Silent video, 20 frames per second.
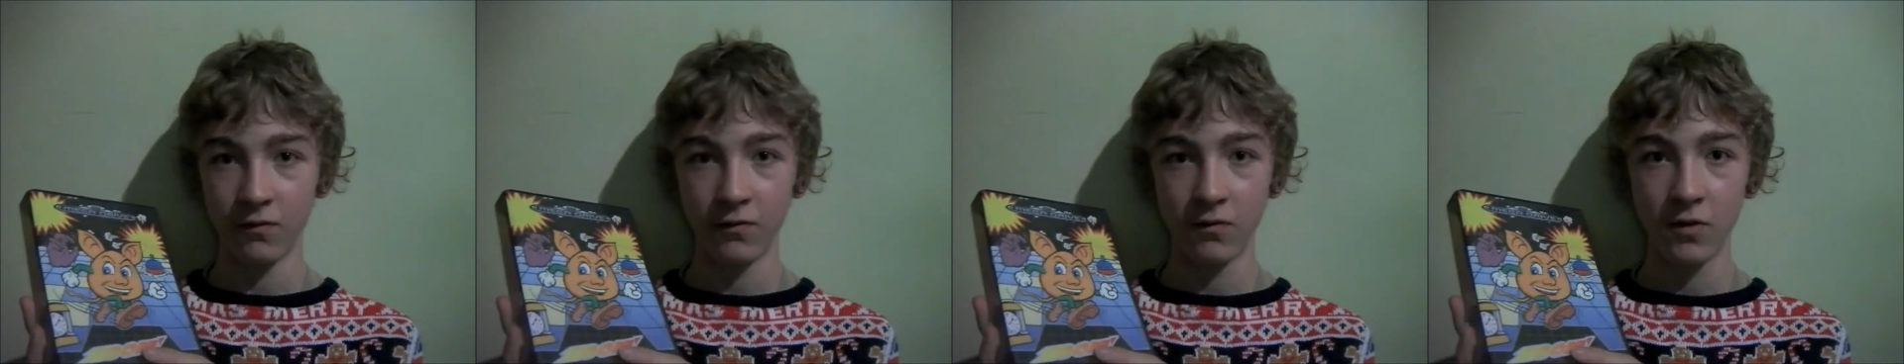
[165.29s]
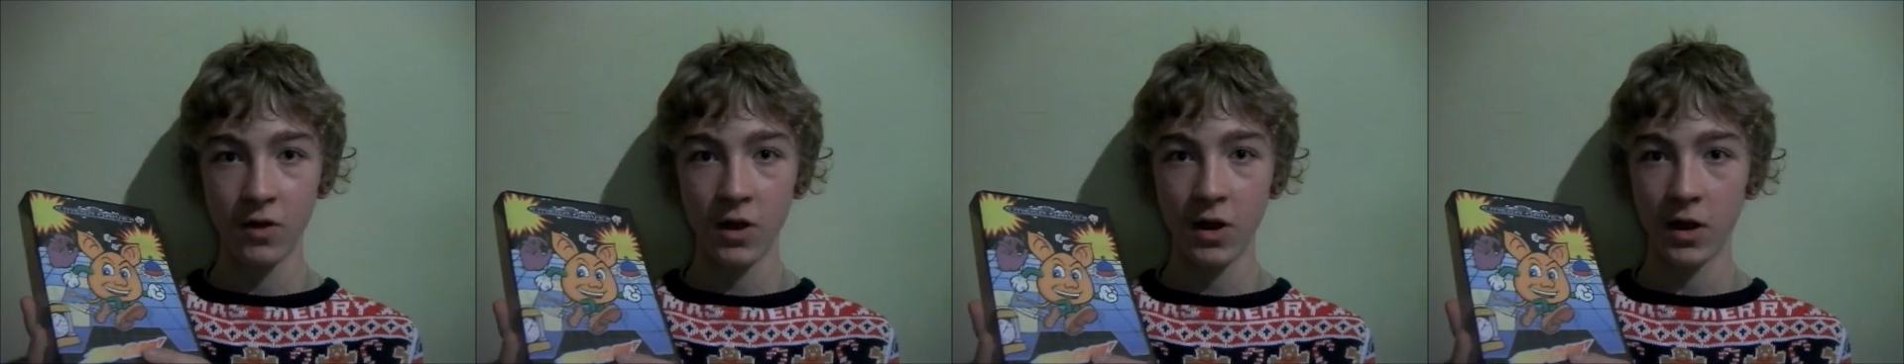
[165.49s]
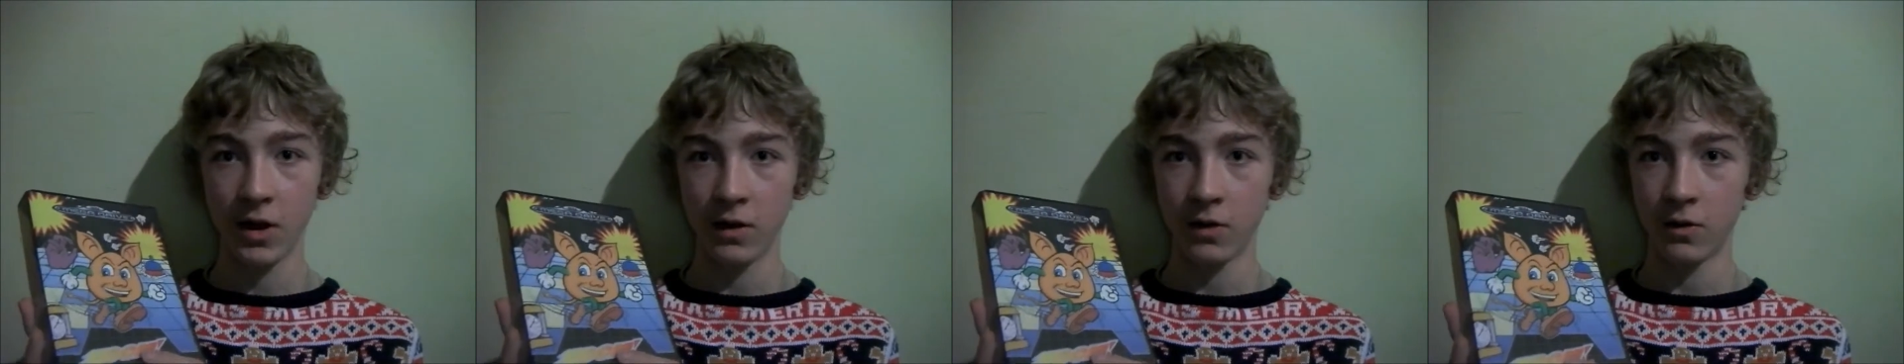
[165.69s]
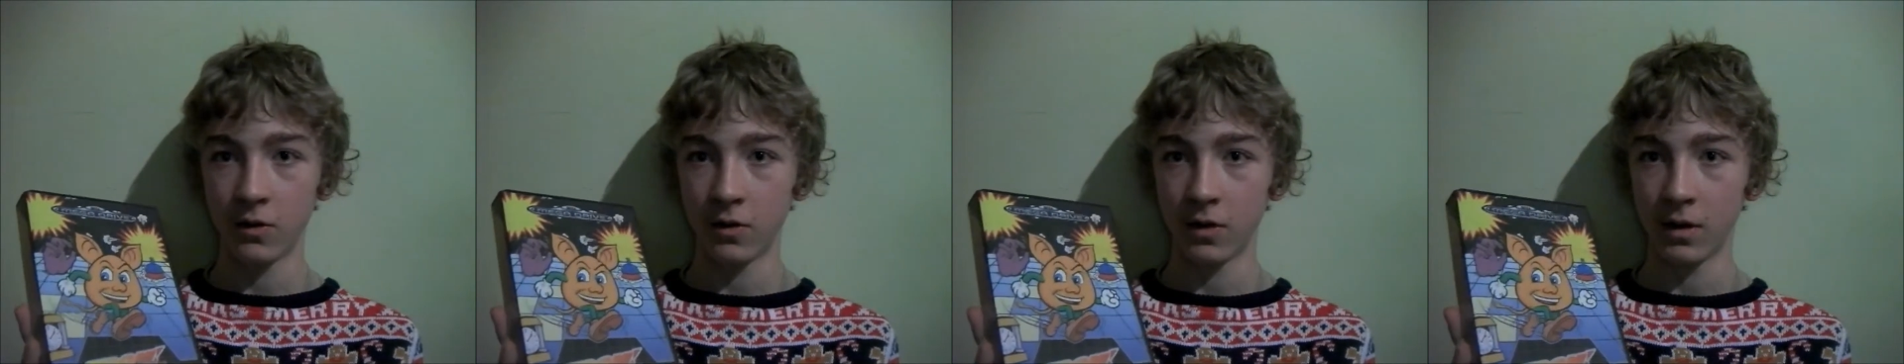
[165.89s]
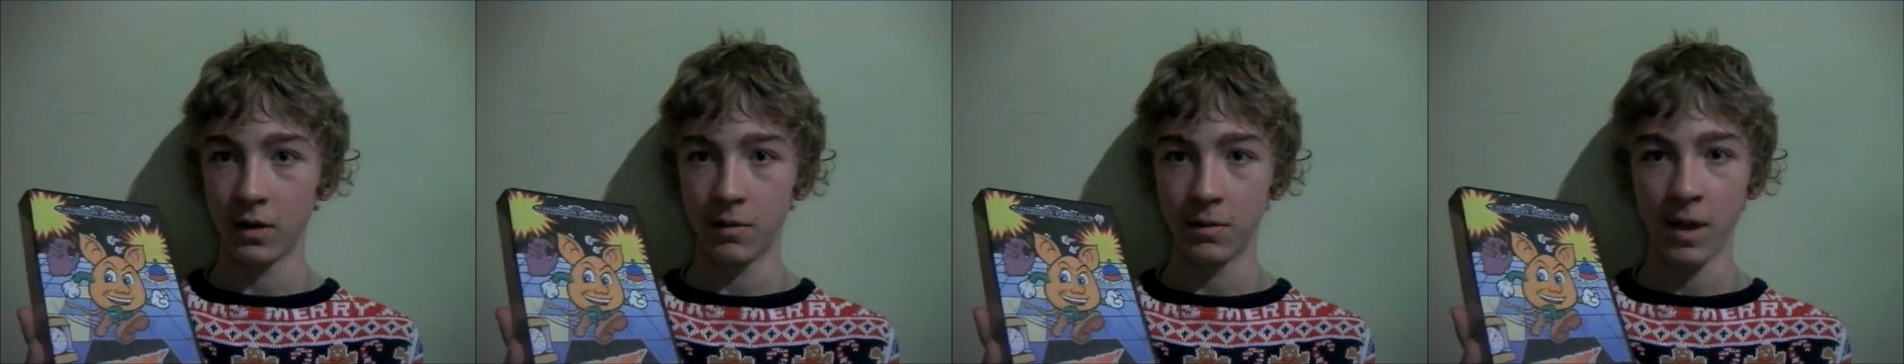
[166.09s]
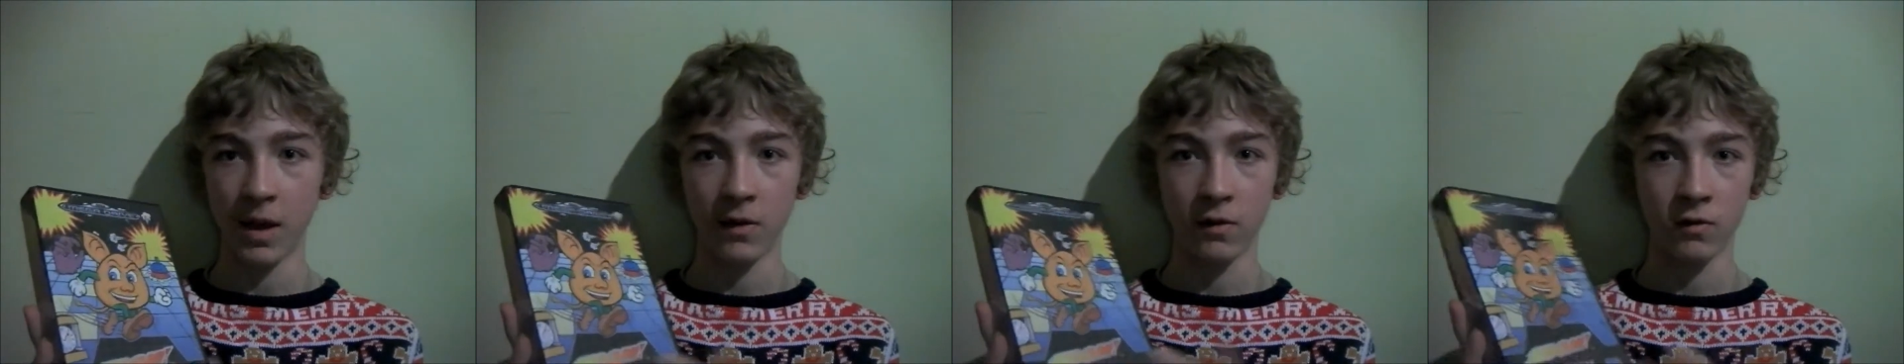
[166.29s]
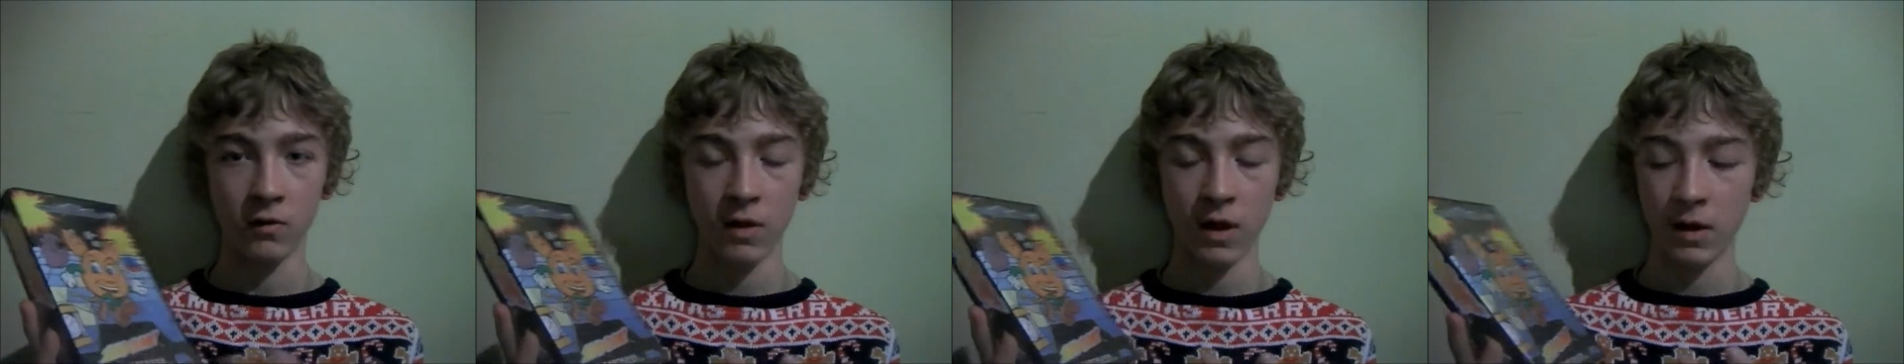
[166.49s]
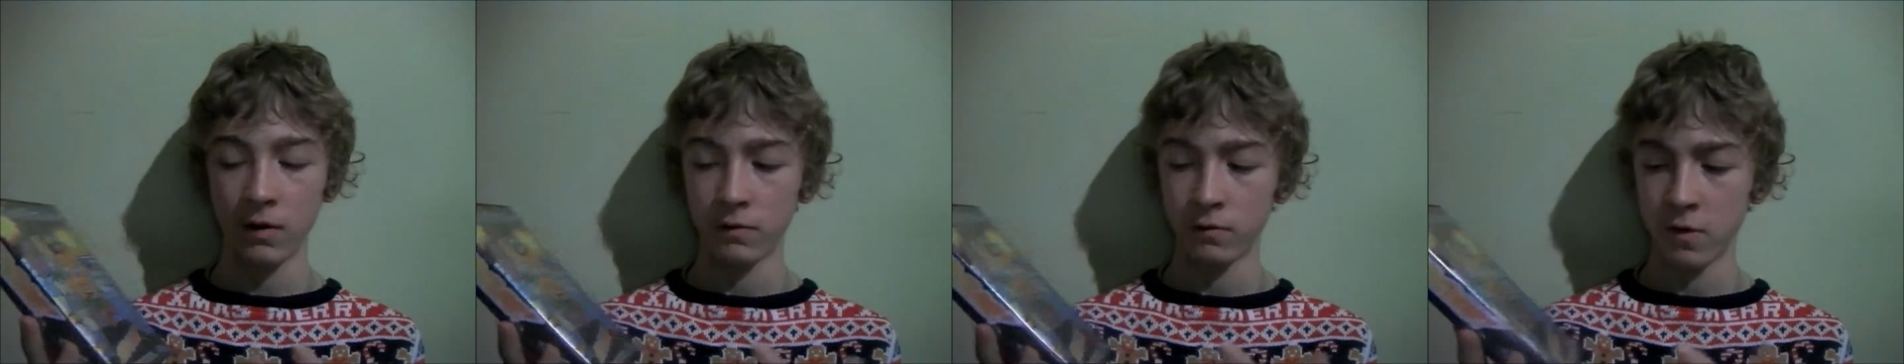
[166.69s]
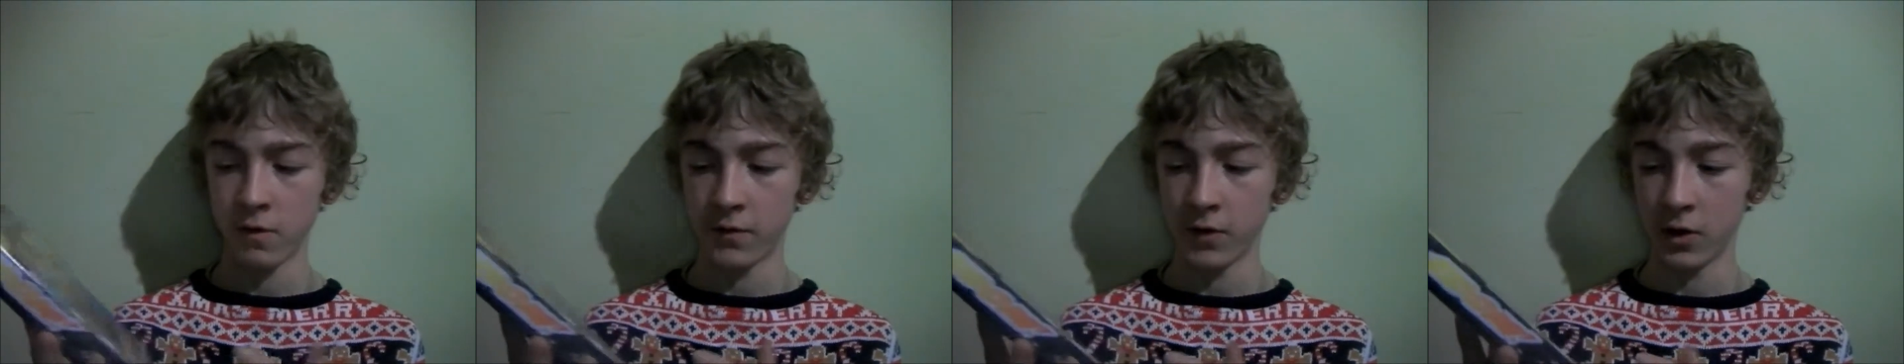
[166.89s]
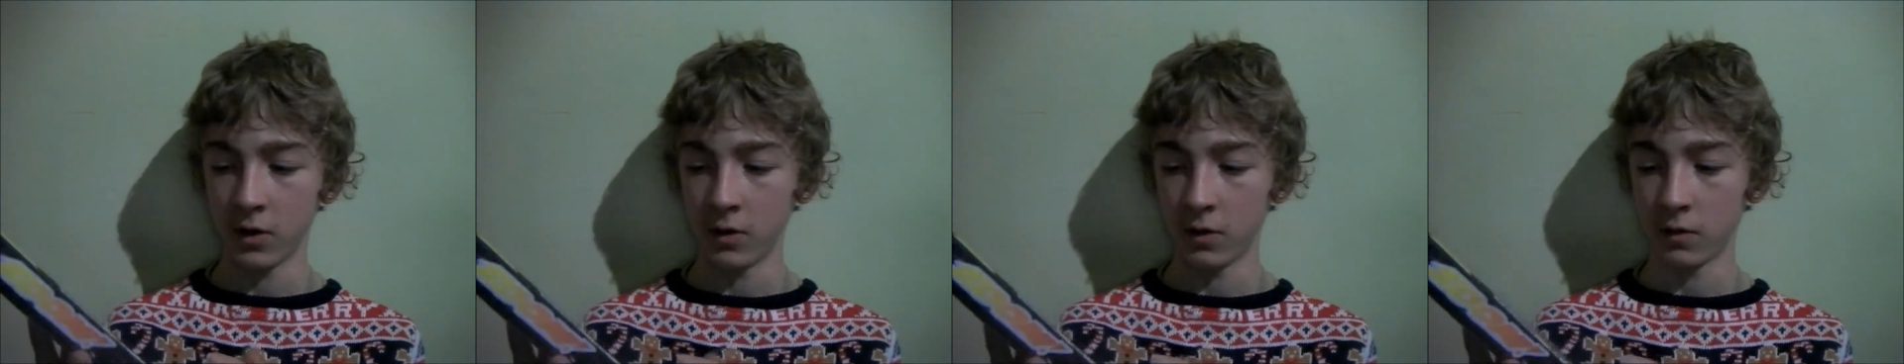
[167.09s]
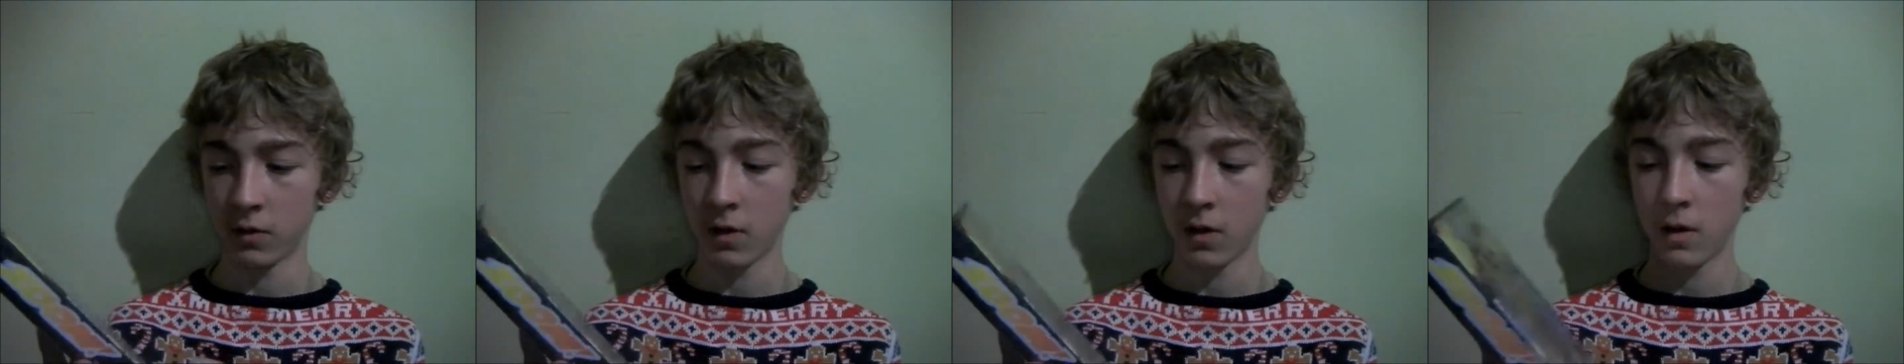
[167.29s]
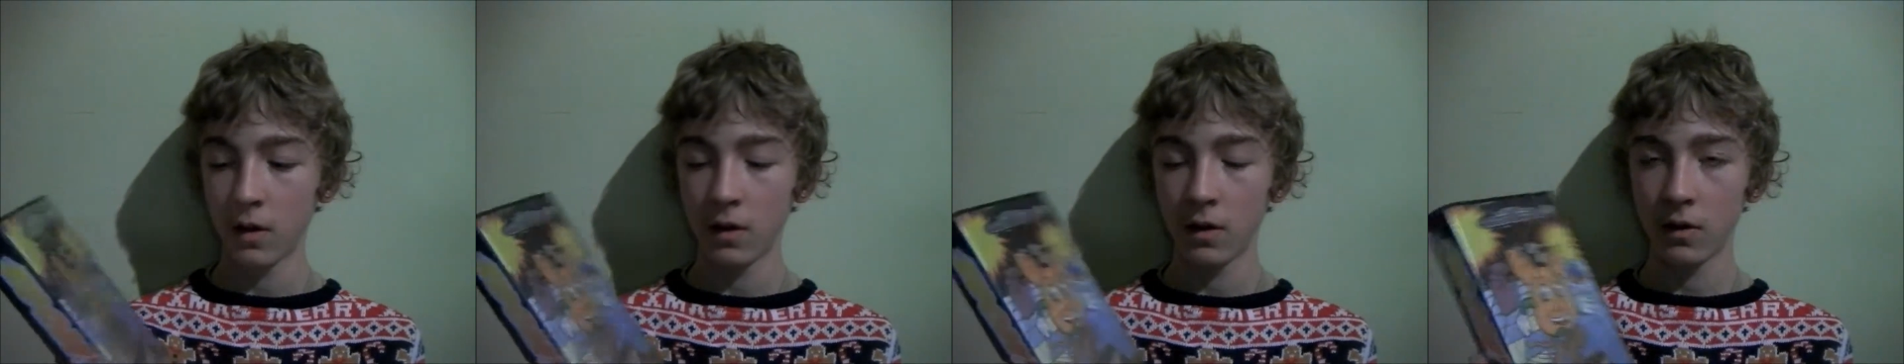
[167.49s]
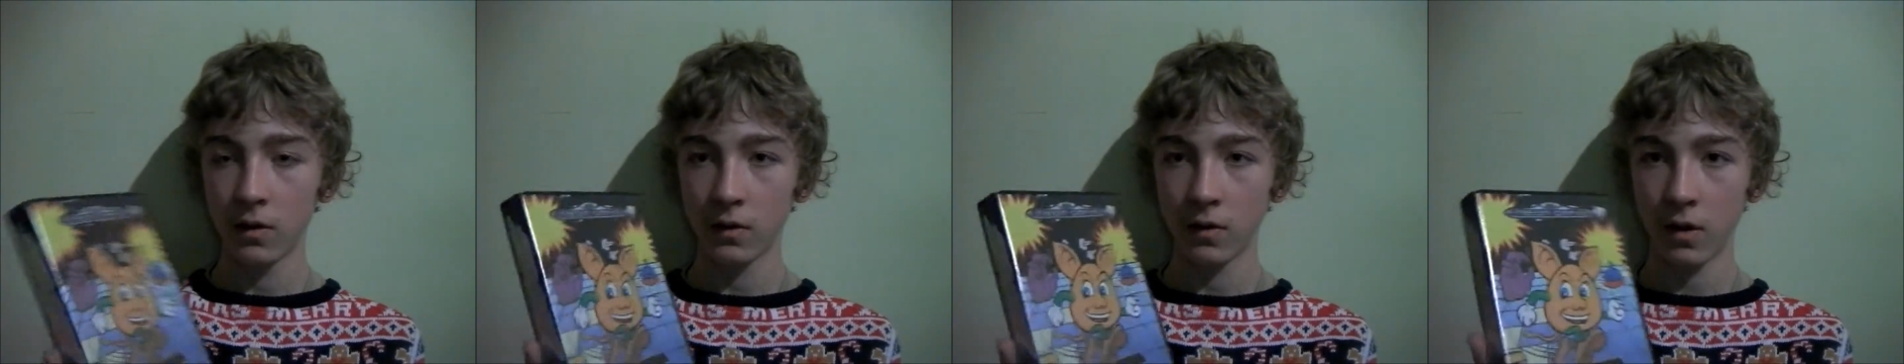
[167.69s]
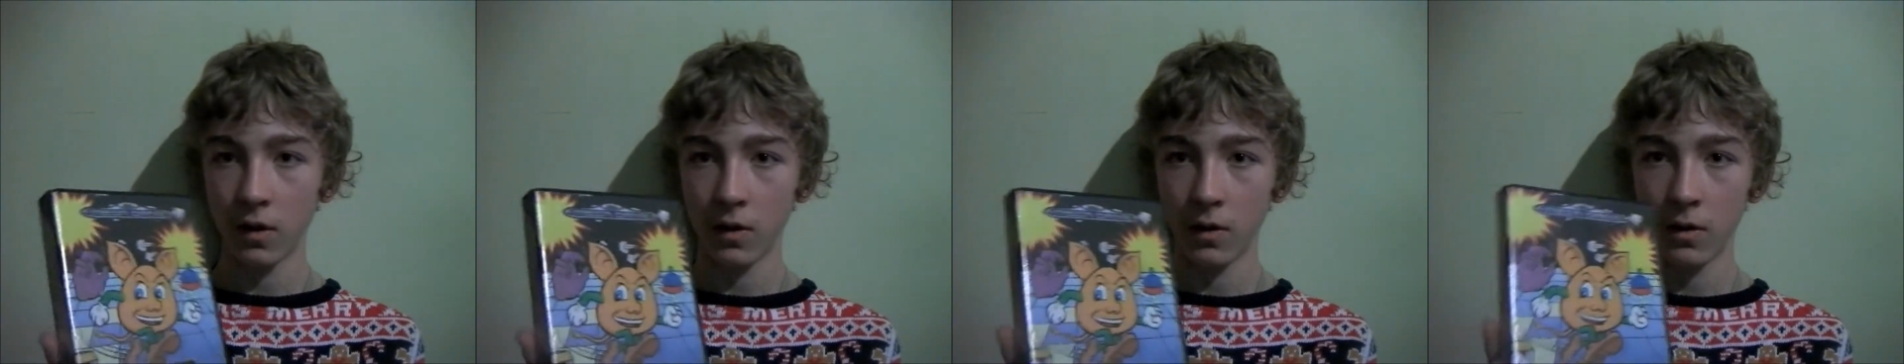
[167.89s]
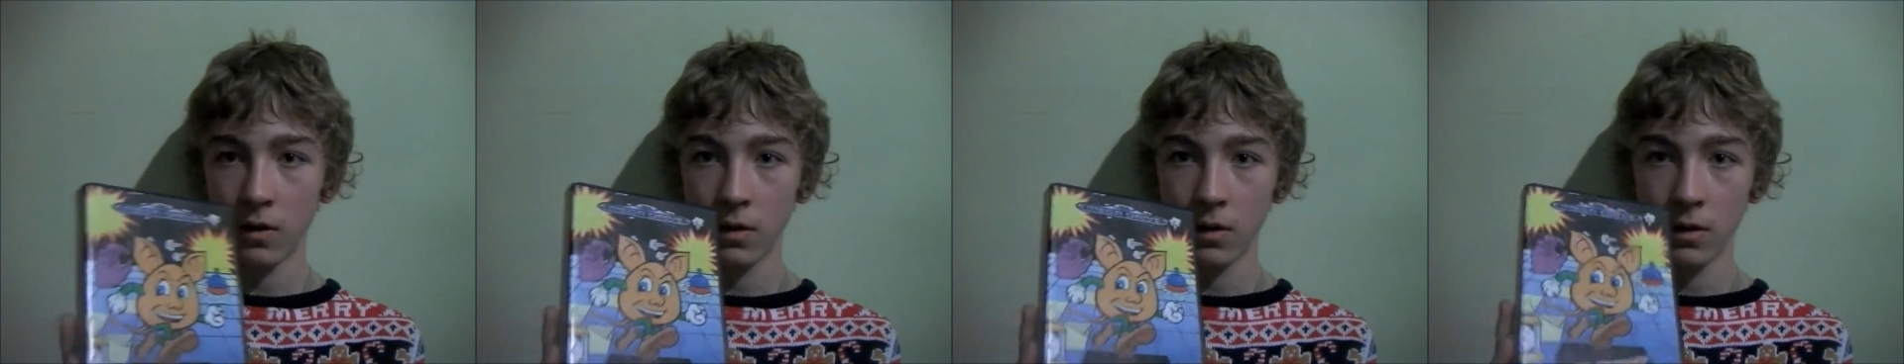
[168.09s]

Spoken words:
really cool and he makes great reviews. So